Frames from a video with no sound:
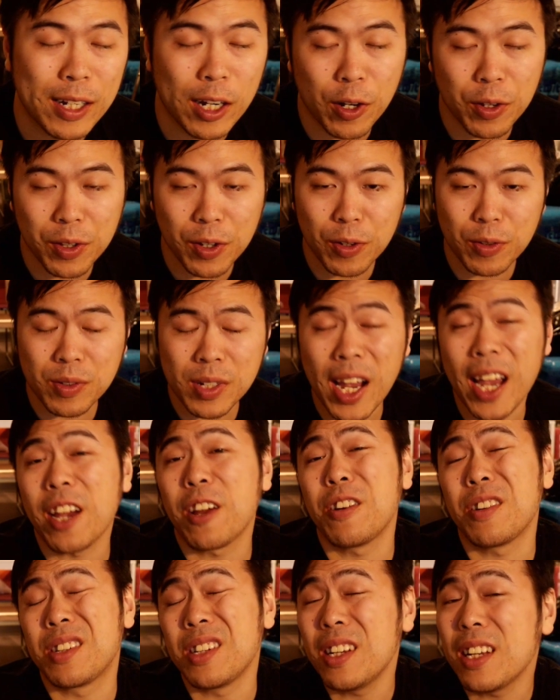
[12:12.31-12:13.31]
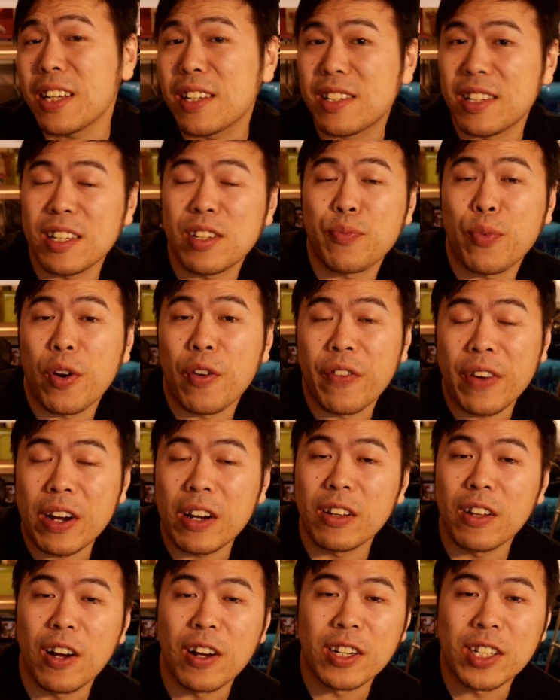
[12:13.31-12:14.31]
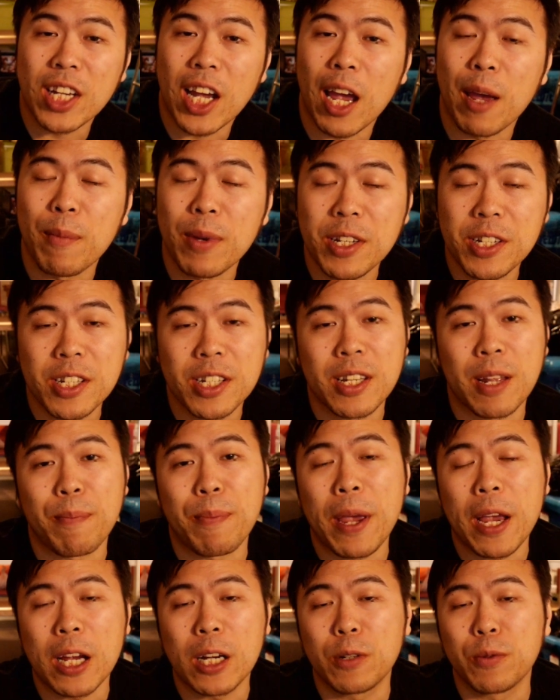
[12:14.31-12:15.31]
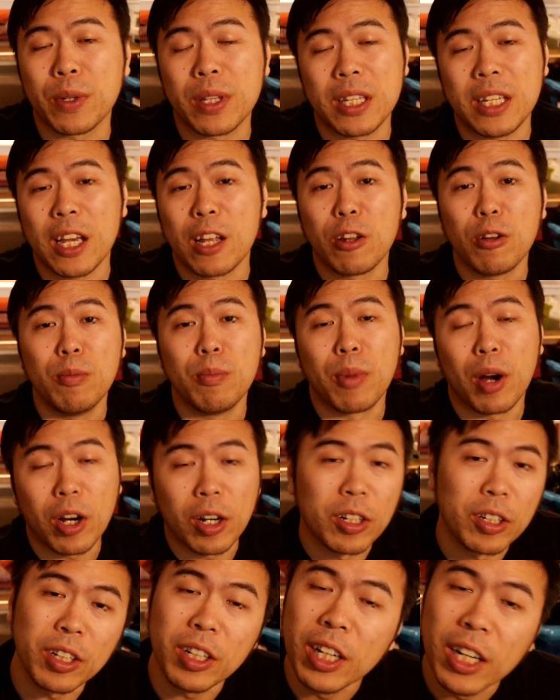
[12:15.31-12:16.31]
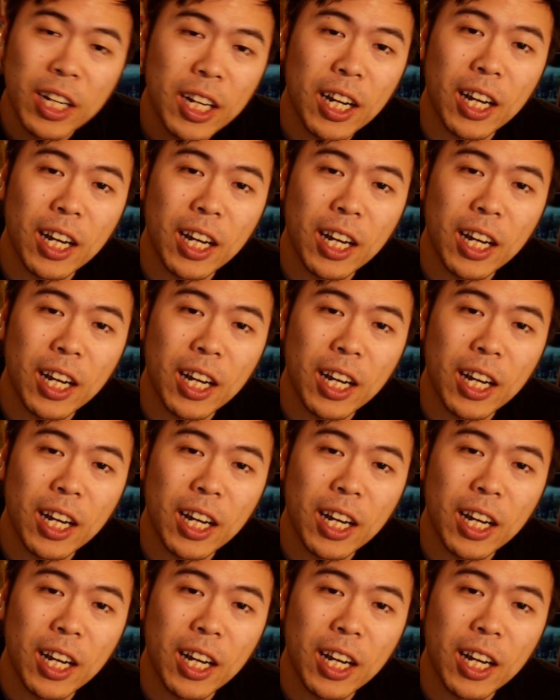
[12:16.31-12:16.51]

Although tiger did exist for a very long time, it's just that paired with yellow martin,